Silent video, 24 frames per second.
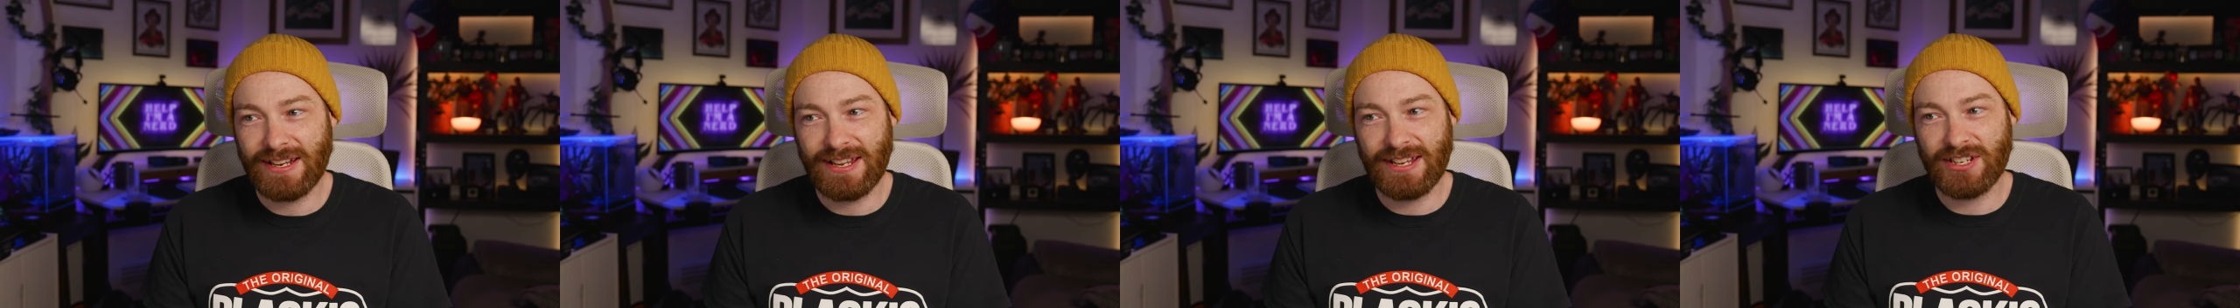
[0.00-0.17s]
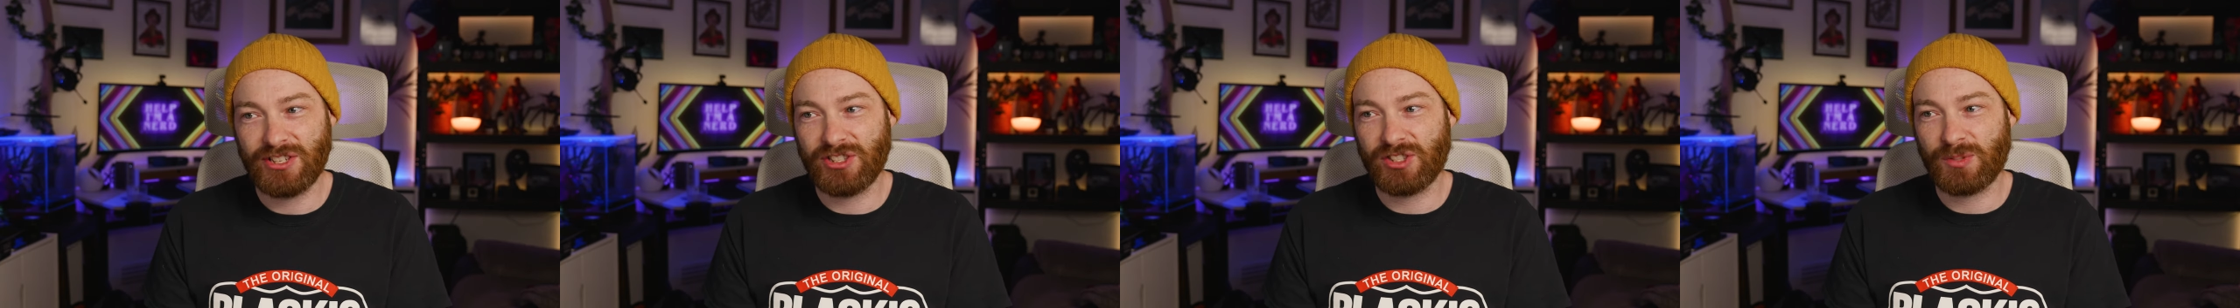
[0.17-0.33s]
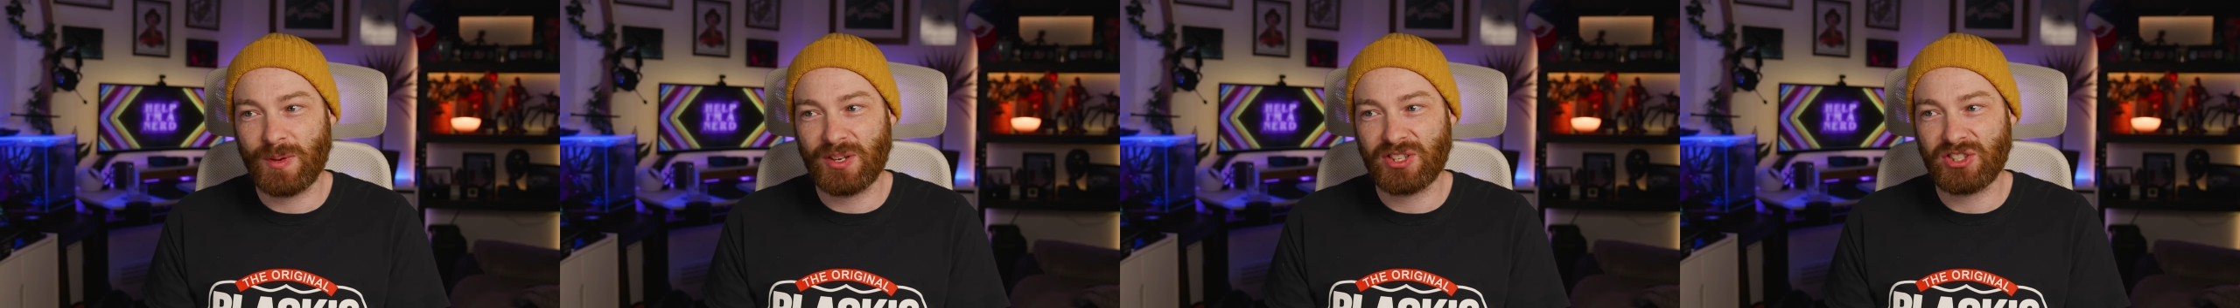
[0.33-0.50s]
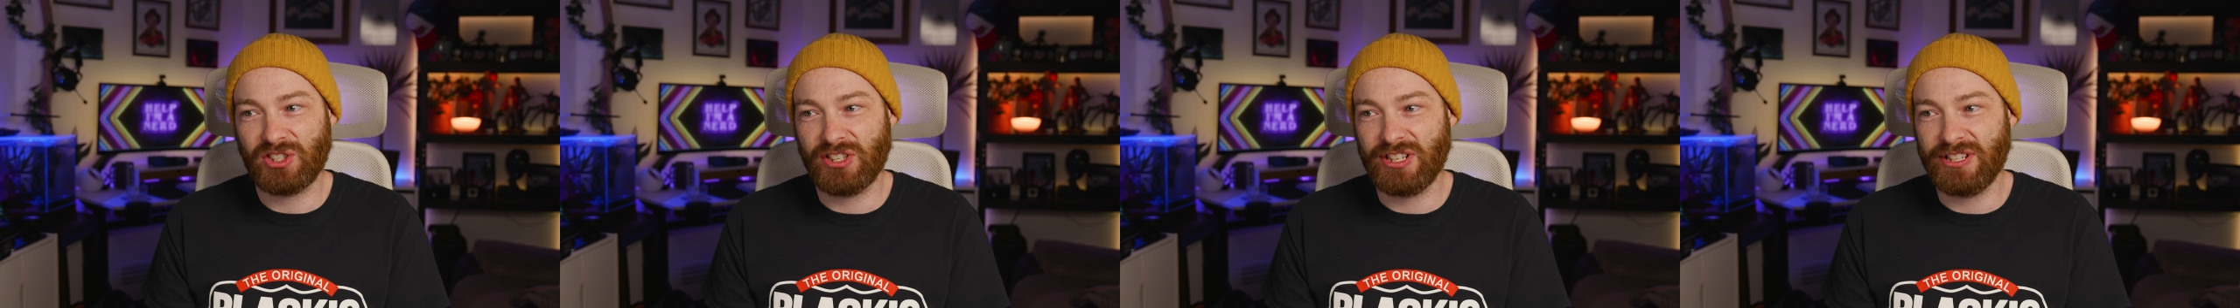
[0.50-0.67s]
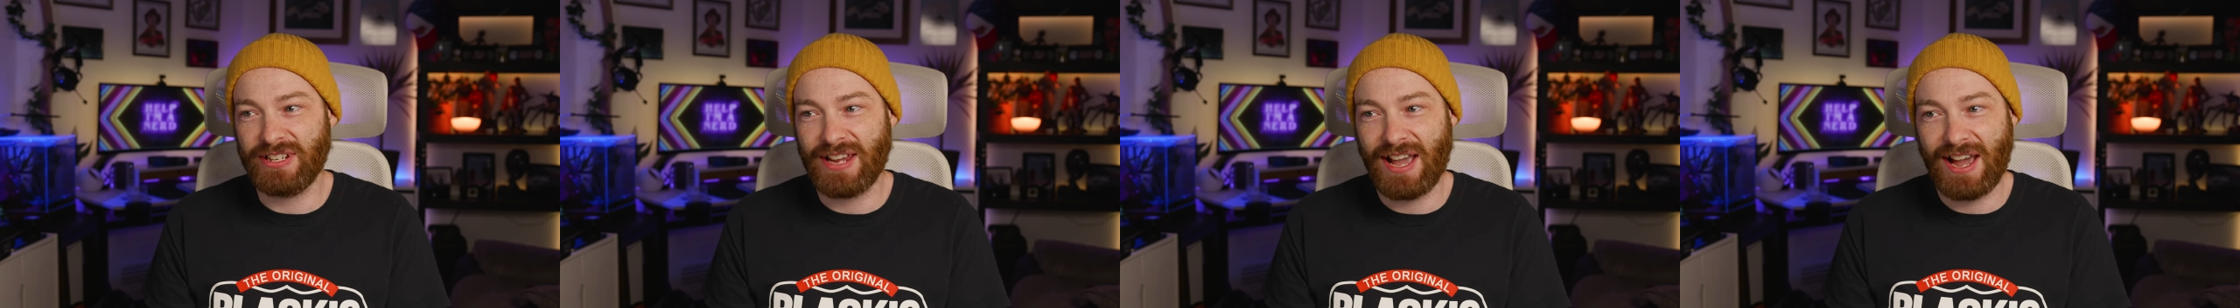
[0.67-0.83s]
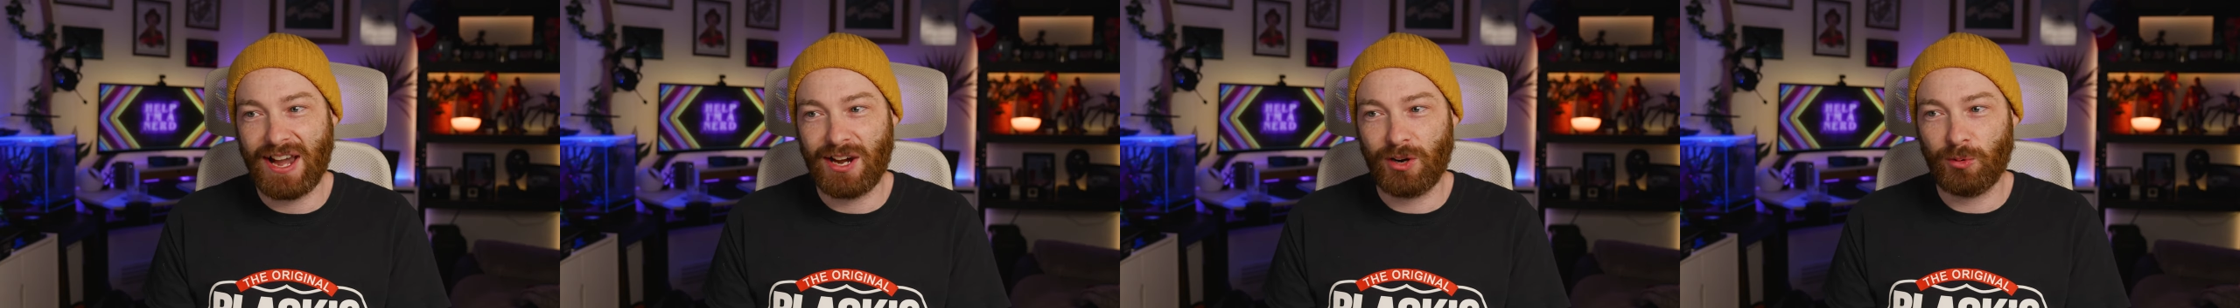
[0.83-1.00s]
and age, especially
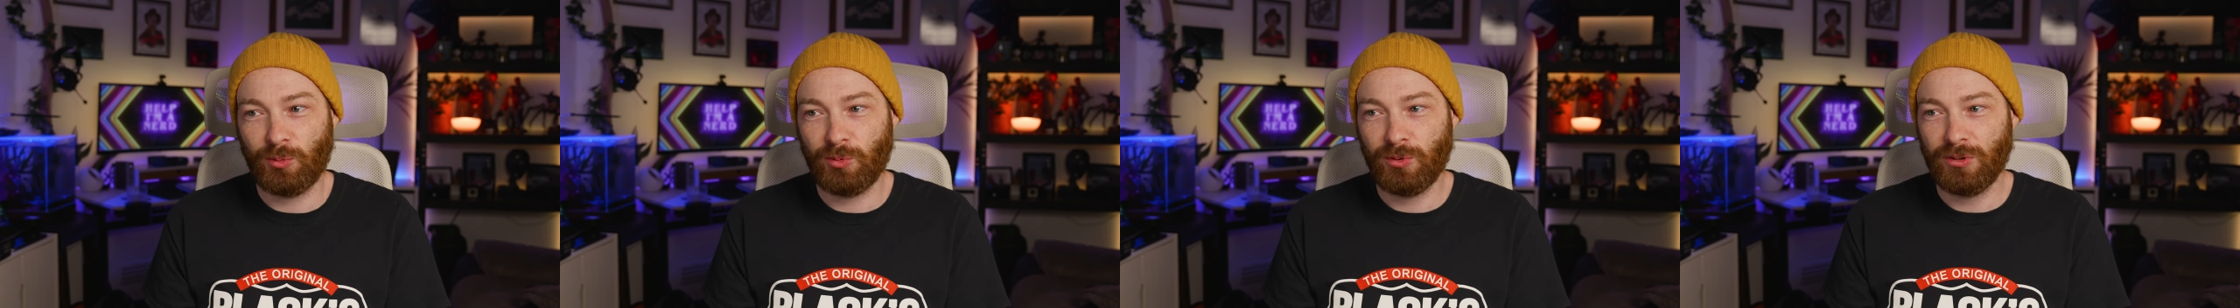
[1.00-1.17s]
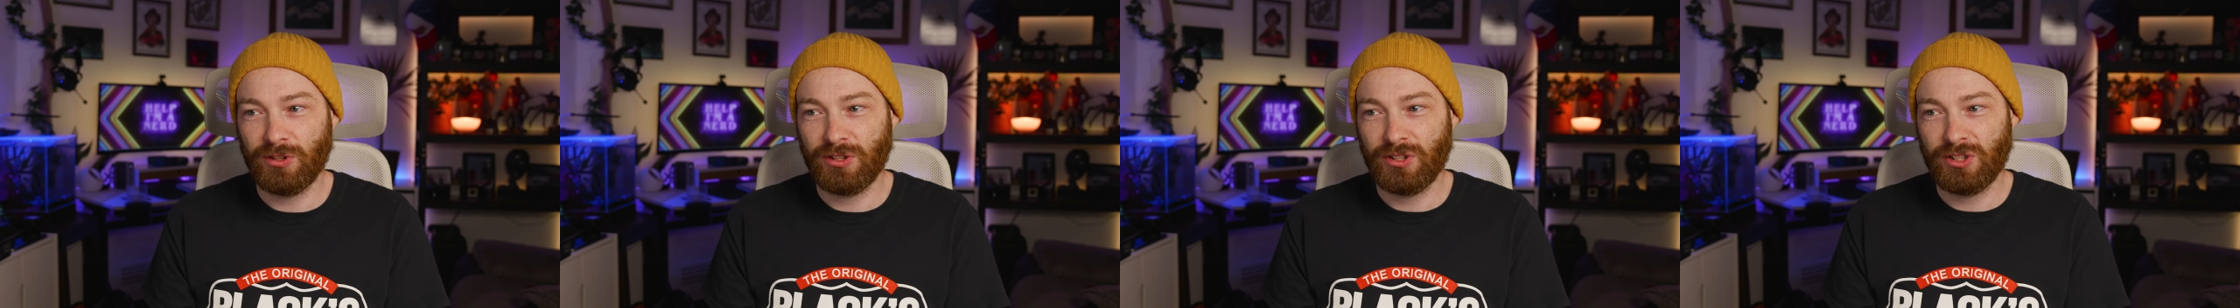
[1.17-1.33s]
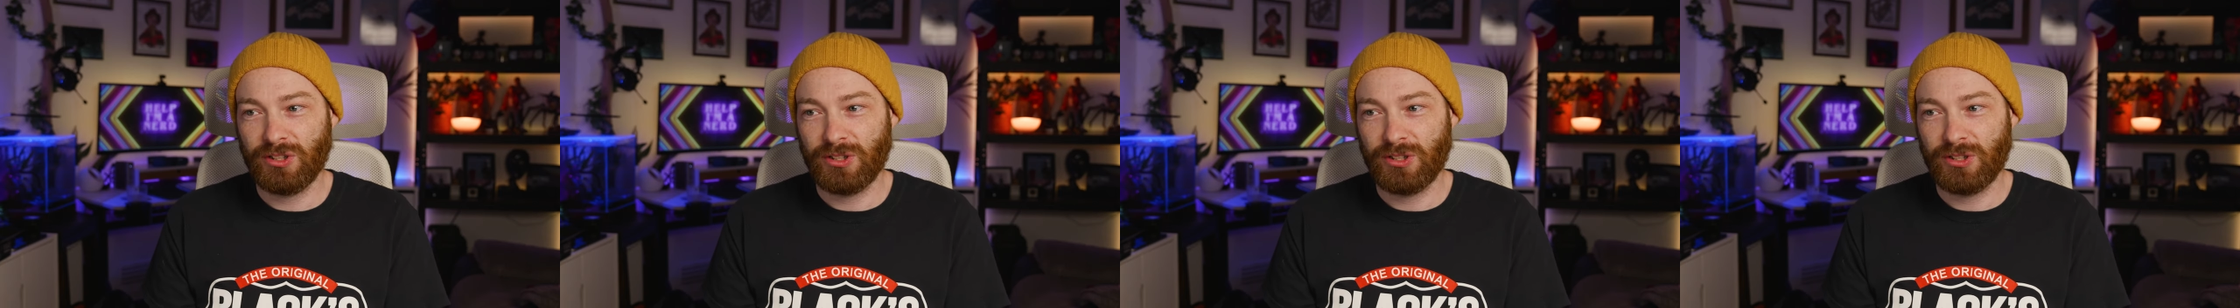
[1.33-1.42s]
now,